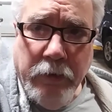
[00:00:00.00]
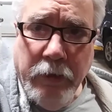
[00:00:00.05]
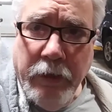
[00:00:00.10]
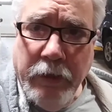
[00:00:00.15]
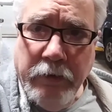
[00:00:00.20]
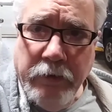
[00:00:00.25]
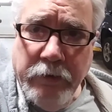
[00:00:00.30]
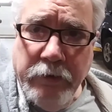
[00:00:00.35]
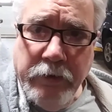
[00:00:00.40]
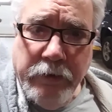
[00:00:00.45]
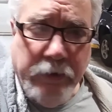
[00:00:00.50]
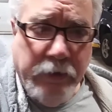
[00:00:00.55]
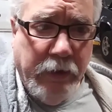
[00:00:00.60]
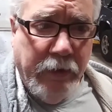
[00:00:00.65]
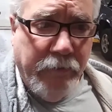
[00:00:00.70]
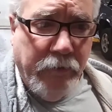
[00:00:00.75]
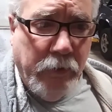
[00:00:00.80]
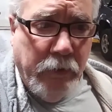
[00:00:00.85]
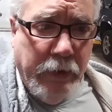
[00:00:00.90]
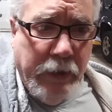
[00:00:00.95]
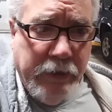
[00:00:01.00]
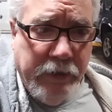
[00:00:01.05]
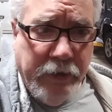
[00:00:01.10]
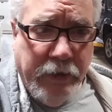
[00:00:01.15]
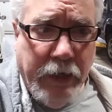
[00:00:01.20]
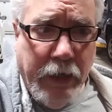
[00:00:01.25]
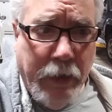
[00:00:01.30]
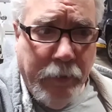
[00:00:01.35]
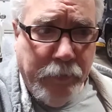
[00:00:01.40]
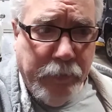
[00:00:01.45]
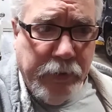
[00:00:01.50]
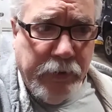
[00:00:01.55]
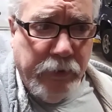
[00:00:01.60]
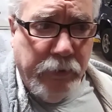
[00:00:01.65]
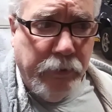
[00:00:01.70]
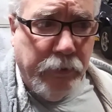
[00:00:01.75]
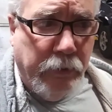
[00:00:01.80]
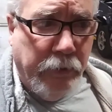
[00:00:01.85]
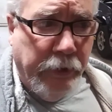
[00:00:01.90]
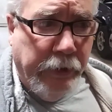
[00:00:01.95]
and just give you guys a campus
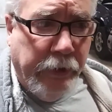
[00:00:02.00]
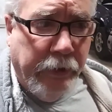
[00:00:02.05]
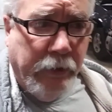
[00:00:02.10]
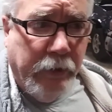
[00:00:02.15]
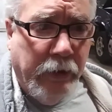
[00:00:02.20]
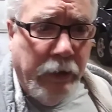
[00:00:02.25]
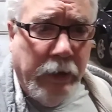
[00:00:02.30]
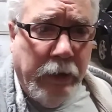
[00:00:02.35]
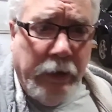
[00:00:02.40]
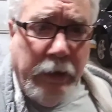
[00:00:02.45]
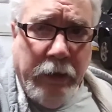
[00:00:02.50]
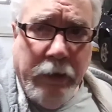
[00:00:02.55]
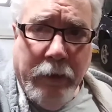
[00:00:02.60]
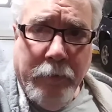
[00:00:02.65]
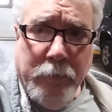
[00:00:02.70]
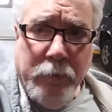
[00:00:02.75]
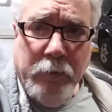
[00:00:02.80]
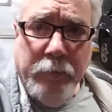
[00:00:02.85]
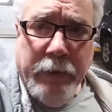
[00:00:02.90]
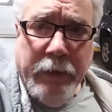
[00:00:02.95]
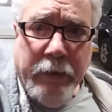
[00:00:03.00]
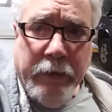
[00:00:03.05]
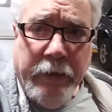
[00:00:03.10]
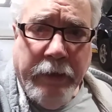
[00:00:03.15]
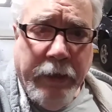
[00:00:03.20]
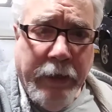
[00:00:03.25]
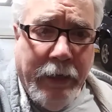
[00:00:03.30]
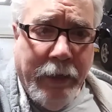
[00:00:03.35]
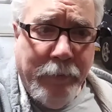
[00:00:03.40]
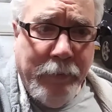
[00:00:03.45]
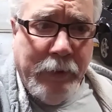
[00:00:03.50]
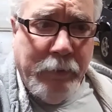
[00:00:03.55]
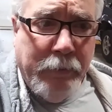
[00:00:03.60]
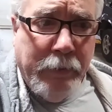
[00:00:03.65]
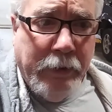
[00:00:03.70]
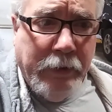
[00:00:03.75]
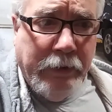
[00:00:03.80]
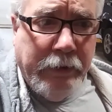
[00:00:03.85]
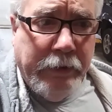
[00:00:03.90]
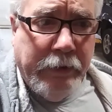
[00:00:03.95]
tour here at Blue Mountain Academy.
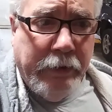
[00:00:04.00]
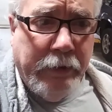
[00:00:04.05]
But